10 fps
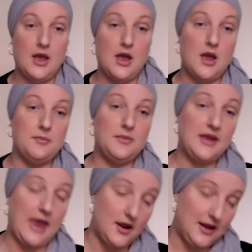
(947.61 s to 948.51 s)
Um,
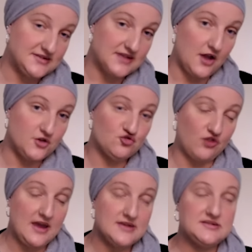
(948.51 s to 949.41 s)
get let's get
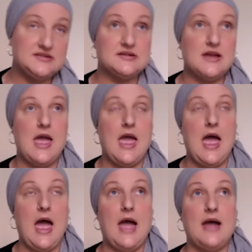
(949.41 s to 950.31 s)
undressed.
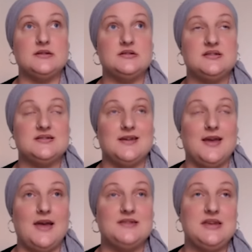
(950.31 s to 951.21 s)
And
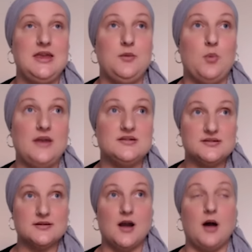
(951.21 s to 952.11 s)
as he went
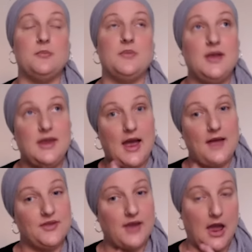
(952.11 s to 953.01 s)
to come, he
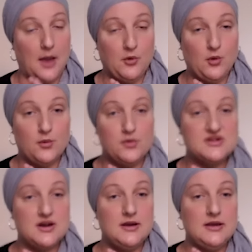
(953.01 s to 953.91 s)
had the
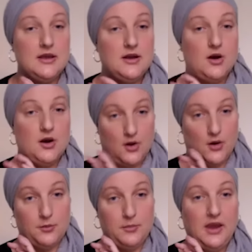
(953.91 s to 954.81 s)
camcorder
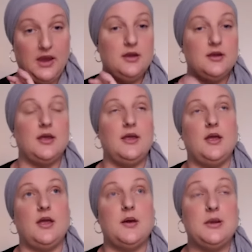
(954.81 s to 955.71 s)
on me.
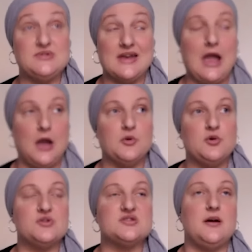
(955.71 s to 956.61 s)
Uh, it was a
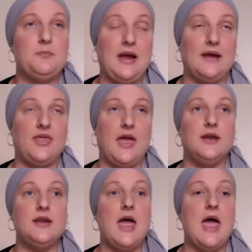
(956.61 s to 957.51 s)
camcorder back
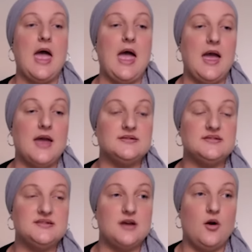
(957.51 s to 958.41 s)
then,
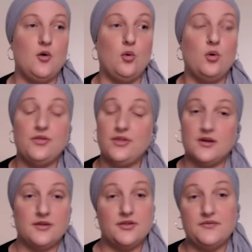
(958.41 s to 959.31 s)
and all
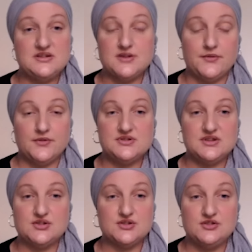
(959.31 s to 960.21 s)
the, the video
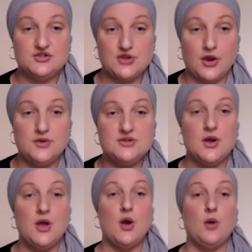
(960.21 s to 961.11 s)
footage showed
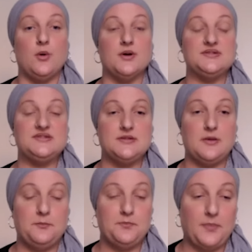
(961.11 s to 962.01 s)
was
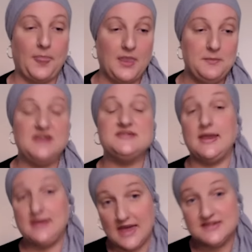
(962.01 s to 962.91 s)
me
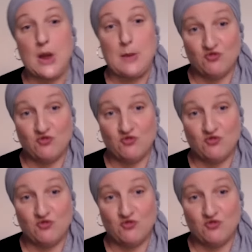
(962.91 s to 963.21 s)
saying, Yes, I'm